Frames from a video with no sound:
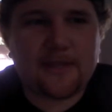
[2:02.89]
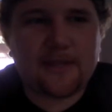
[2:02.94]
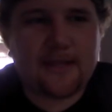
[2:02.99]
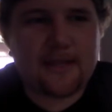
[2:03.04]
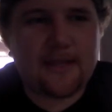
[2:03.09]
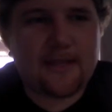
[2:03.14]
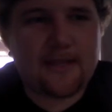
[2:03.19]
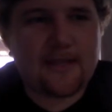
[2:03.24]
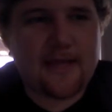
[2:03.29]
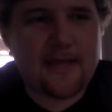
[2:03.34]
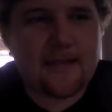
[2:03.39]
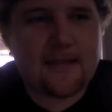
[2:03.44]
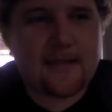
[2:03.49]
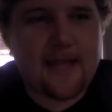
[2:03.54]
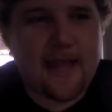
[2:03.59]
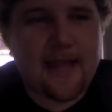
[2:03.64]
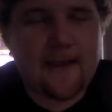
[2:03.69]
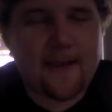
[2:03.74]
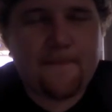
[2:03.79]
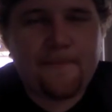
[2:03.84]
He says
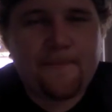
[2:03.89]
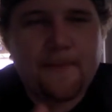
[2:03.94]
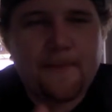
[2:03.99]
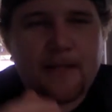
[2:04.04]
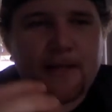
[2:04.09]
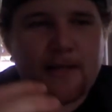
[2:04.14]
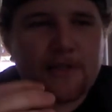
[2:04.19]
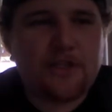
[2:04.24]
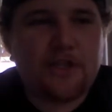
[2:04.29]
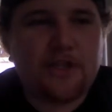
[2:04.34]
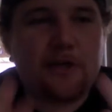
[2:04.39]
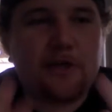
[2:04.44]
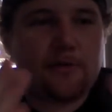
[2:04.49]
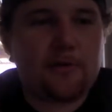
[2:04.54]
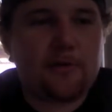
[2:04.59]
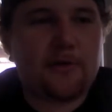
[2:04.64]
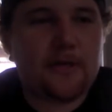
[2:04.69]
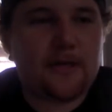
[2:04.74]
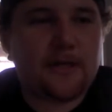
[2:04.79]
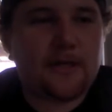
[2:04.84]
that
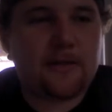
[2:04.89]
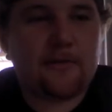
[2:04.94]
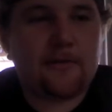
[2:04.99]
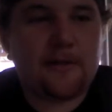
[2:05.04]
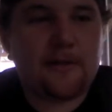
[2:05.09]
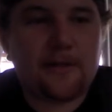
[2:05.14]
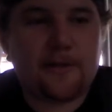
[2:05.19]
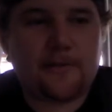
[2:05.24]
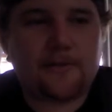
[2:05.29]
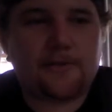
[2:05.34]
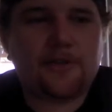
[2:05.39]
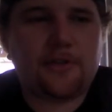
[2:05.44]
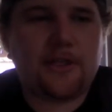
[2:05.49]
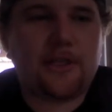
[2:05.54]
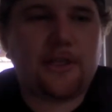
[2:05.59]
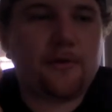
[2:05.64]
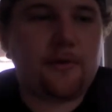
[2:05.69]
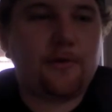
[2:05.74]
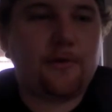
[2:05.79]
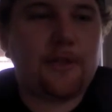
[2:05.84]

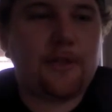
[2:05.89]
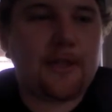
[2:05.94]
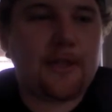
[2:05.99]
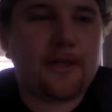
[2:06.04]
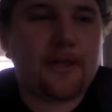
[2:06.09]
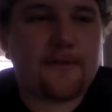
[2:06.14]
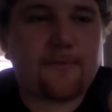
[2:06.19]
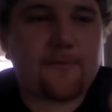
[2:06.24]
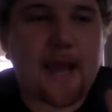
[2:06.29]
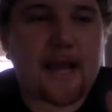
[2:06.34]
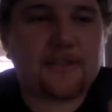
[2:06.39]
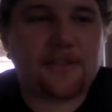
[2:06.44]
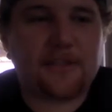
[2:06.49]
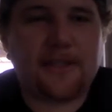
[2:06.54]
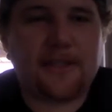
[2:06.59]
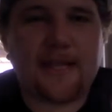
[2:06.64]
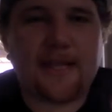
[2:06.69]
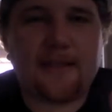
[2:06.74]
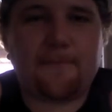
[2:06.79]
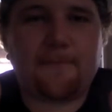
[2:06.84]
Shinokuni is
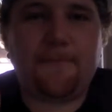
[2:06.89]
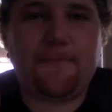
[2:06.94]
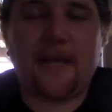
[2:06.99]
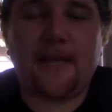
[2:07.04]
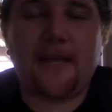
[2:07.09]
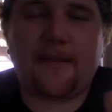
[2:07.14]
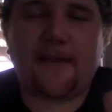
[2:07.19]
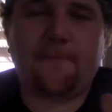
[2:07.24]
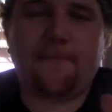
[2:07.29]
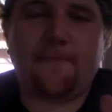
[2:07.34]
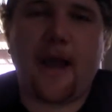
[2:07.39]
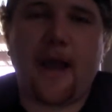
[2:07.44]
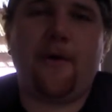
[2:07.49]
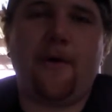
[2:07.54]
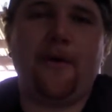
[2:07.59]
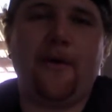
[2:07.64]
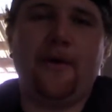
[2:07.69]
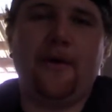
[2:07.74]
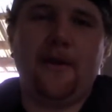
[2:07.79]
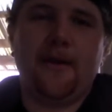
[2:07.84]
actually his biggest
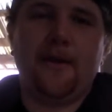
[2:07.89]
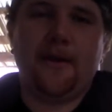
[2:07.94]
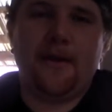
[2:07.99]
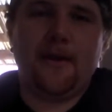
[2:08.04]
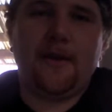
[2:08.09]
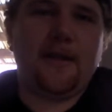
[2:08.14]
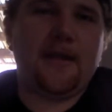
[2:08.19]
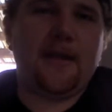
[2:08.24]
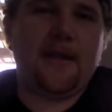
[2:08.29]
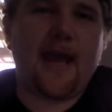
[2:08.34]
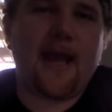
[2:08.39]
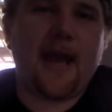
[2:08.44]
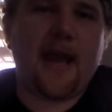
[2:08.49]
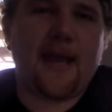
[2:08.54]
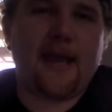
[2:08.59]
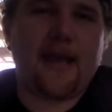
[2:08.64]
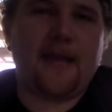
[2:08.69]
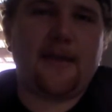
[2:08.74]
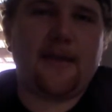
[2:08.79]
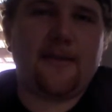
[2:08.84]
power. He
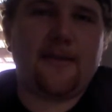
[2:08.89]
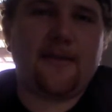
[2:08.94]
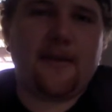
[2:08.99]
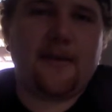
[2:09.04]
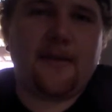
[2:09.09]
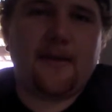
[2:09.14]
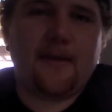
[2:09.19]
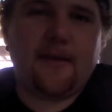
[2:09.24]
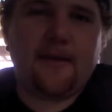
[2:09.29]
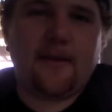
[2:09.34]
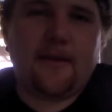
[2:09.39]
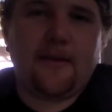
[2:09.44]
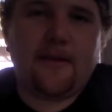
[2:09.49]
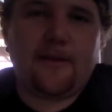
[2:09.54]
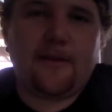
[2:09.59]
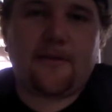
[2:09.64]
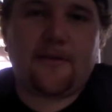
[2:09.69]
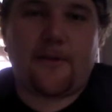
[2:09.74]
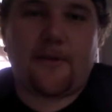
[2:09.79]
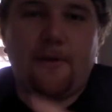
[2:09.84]
has,
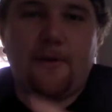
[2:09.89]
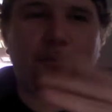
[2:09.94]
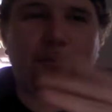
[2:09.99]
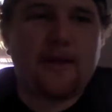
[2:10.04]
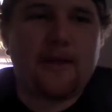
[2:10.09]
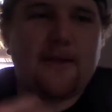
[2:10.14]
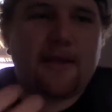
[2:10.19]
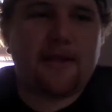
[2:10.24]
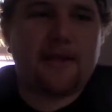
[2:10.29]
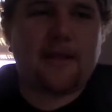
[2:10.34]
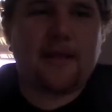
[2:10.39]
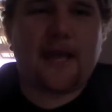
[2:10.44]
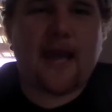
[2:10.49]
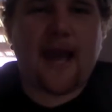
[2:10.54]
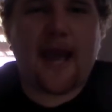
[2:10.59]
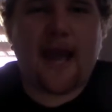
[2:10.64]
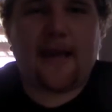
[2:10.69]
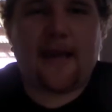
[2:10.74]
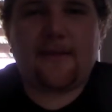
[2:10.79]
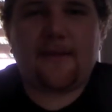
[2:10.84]
you know, so he brings in the
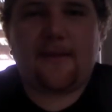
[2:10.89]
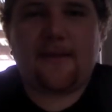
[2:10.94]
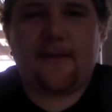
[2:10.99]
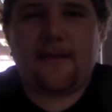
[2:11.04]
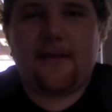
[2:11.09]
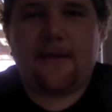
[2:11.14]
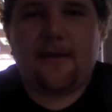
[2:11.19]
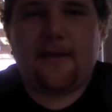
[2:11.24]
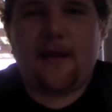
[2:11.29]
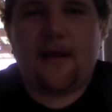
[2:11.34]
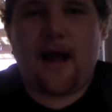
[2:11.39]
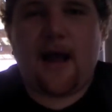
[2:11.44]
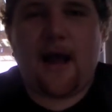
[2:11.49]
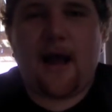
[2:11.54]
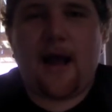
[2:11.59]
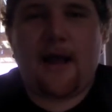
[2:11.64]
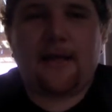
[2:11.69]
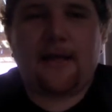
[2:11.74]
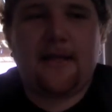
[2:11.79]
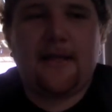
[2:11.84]
gas.
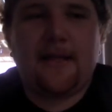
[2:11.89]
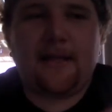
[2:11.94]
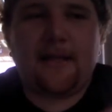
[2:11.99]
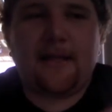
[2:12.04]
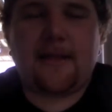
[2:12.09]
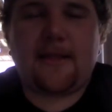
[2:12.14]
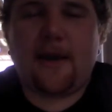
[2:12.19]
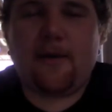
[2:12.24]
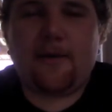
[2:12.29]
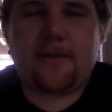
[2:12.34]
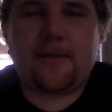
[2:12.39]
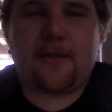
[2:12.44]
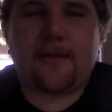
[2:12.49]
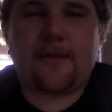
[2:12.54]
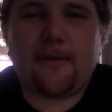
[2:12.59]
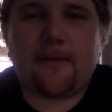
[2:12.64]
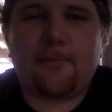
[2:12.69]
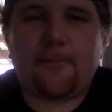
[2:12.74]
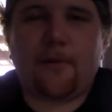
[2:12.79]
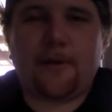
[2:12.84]
He tells his
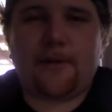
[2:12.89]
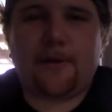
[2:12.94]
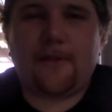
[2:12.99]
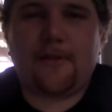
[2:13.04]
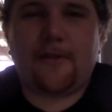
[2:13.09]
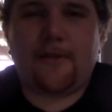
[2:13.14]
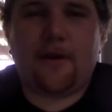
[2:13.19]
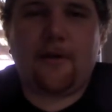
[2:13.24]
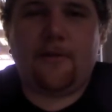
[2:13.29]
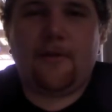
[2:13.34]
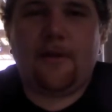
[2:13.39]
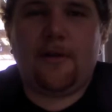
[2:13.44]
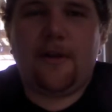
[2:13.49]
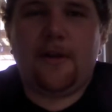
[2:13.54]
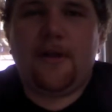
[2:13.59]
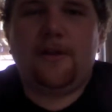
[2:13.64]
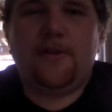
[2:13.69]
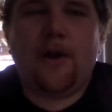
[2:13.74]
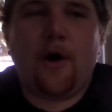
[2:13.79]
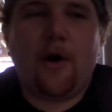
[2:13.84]
subordinates, you know,
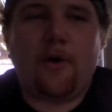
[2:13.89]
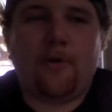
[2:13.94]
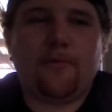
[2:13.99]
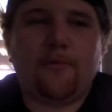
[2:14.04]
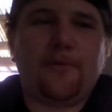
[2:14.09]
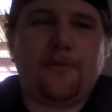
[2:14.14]
don't